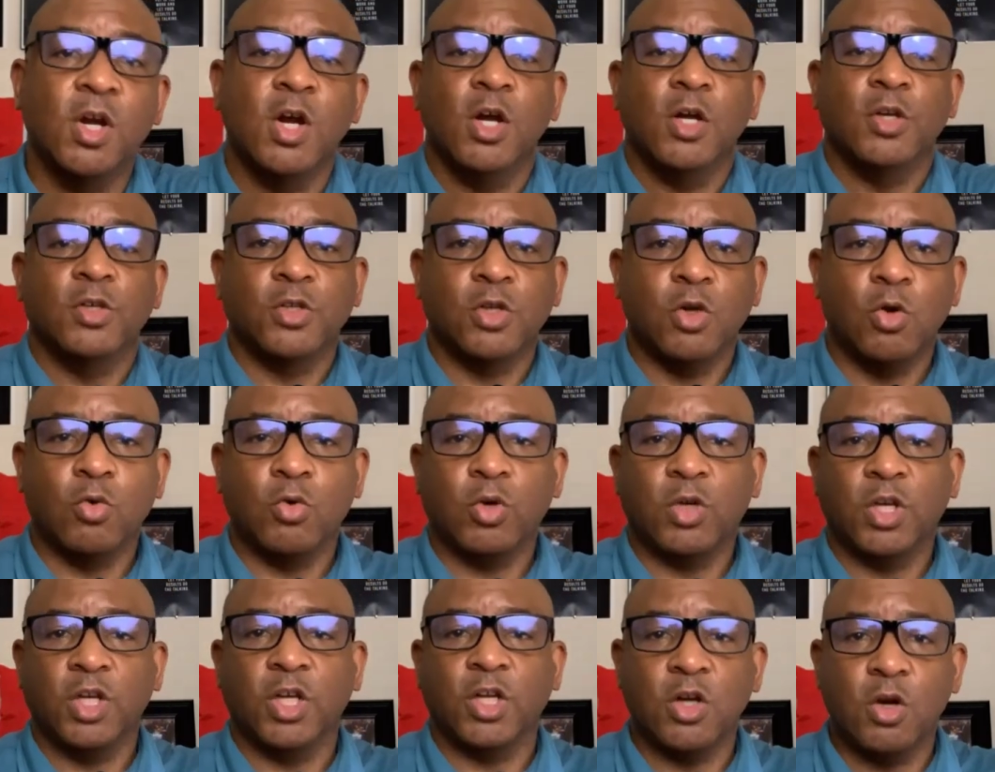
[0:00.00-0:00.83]
So
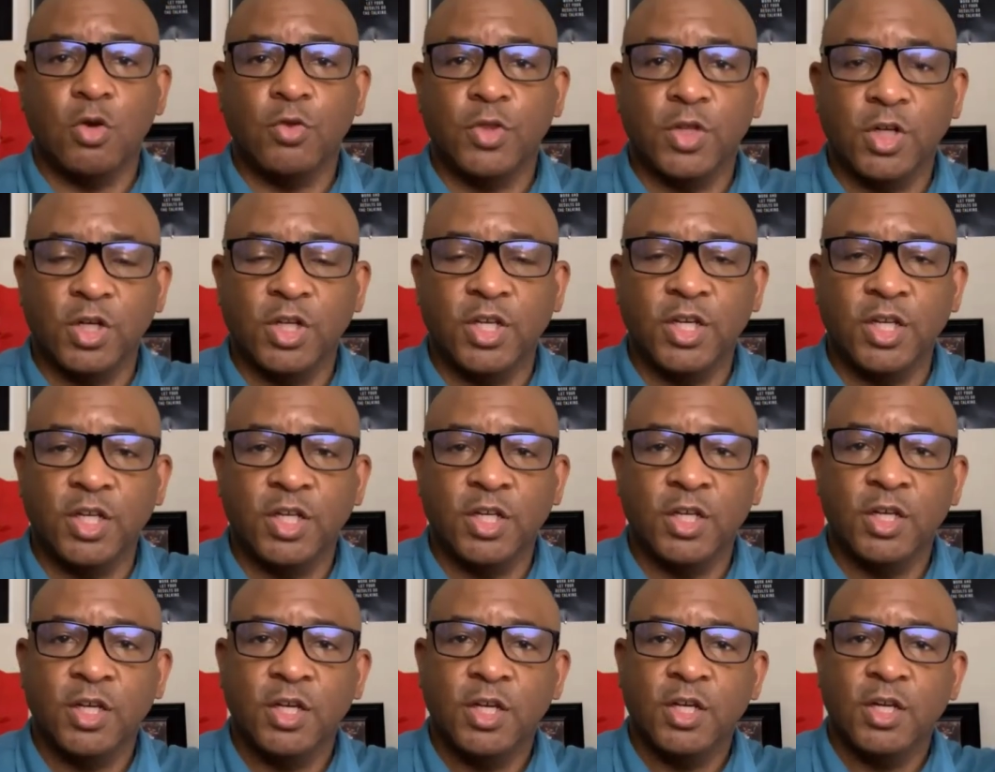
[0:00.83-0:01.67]
click on the link
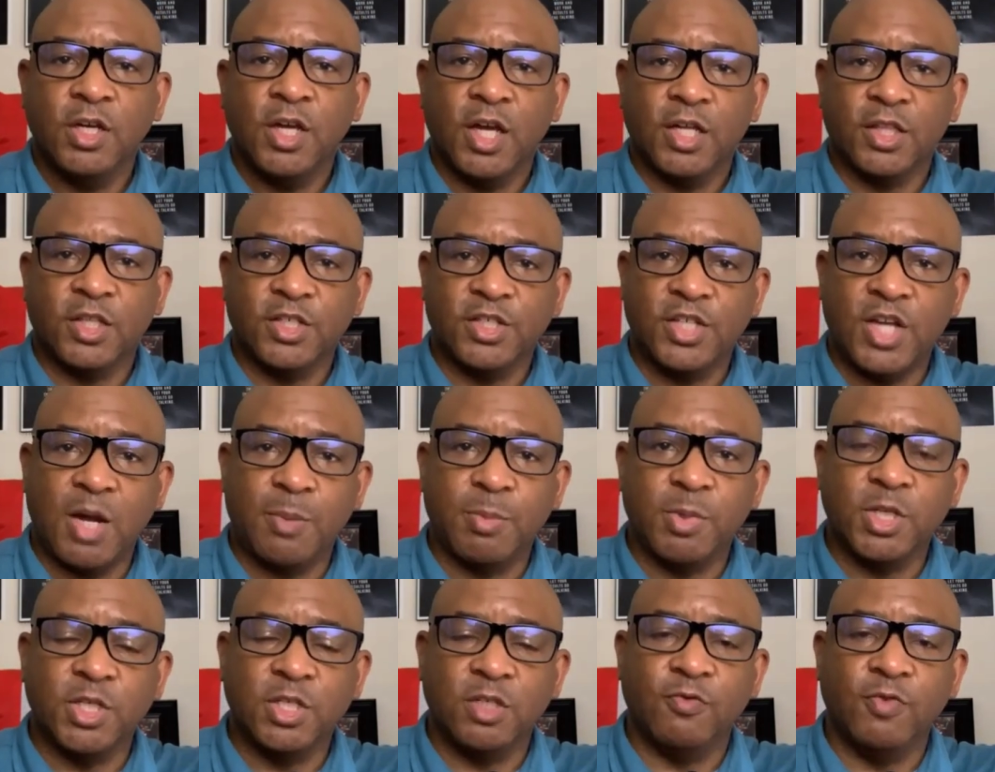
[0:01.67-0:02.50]
at the top of
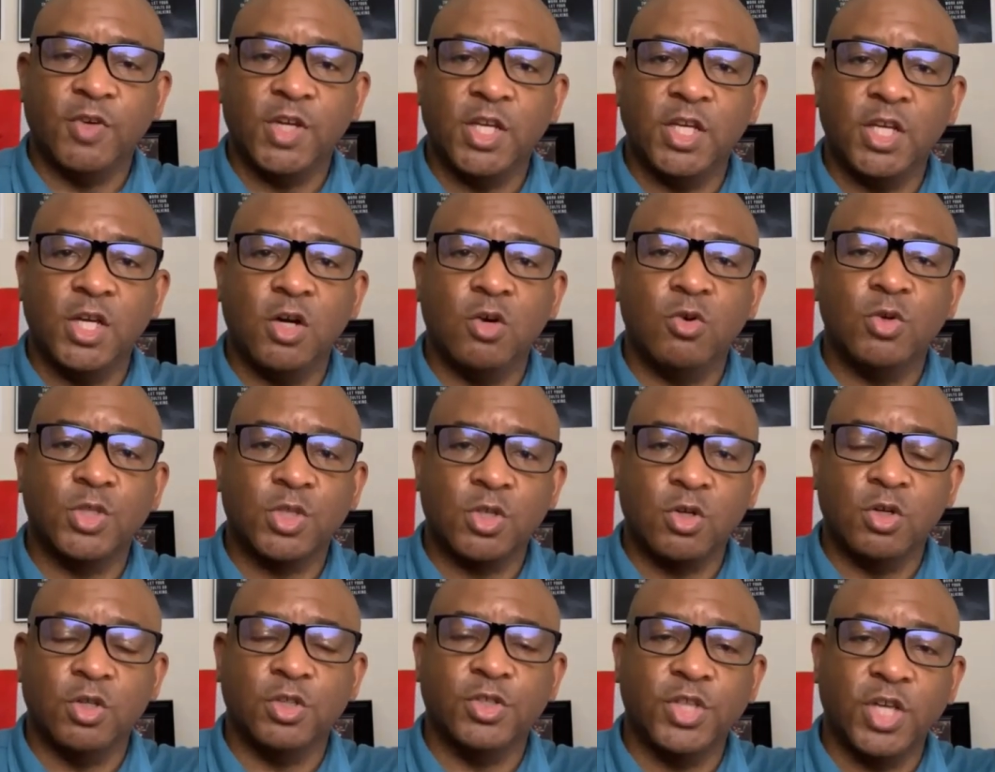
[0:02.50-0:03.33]
this video. It's
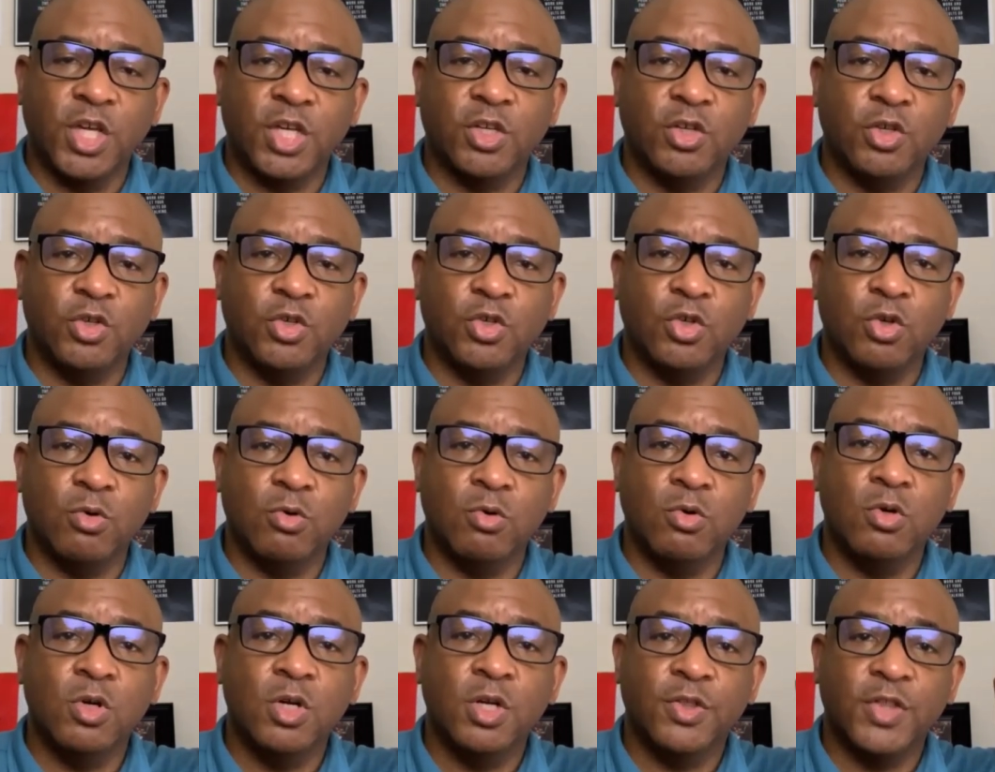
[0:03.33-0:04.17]
going to take you
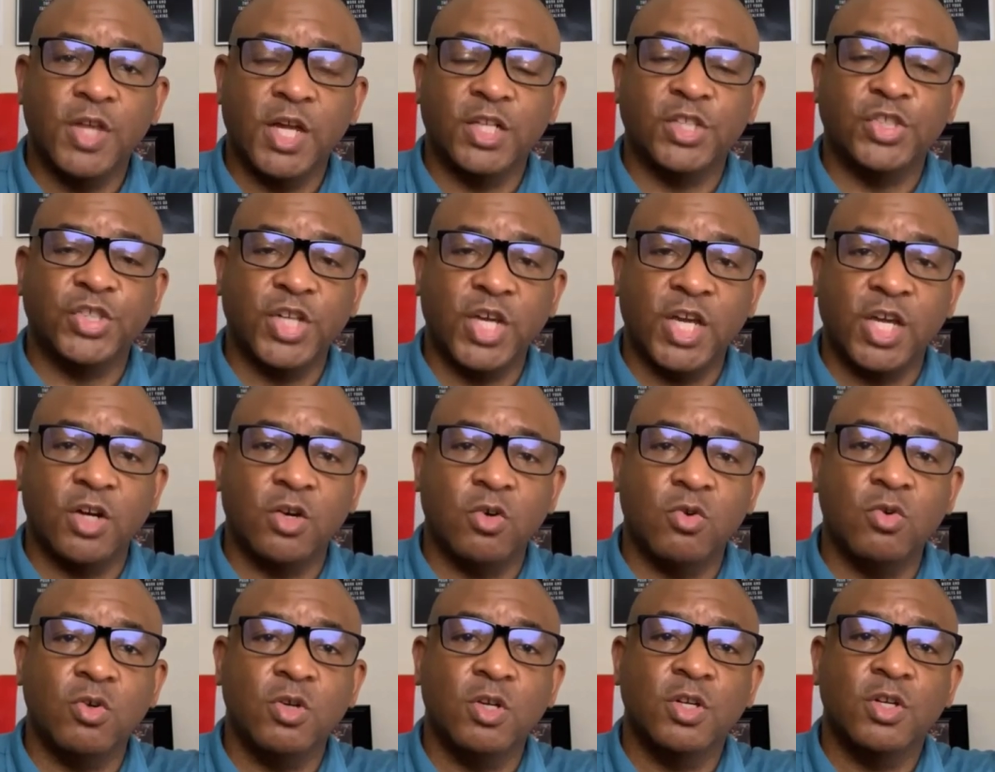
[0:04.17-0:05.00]
to that
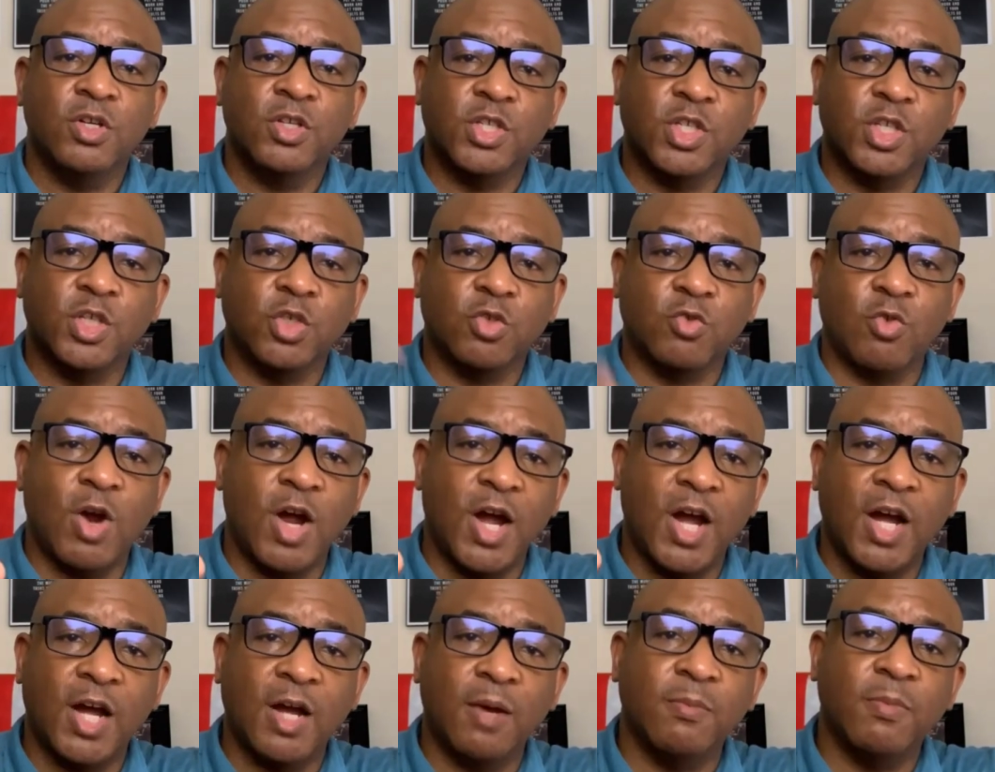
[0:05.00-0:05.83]
channel.
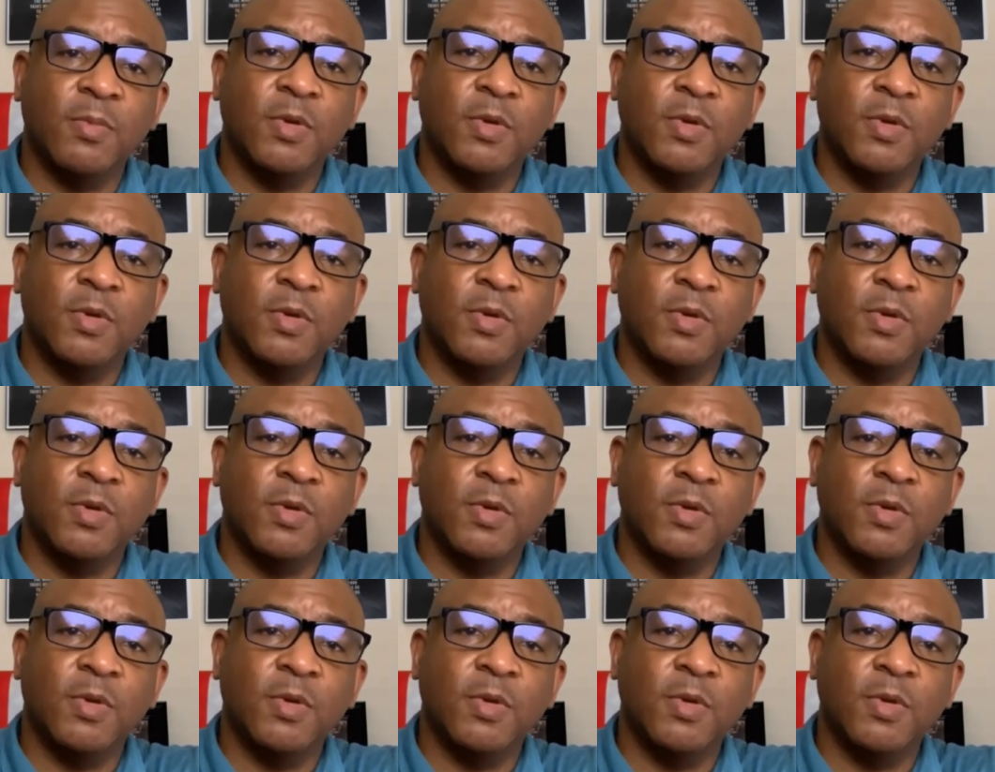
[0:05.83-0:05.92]
Subscribe,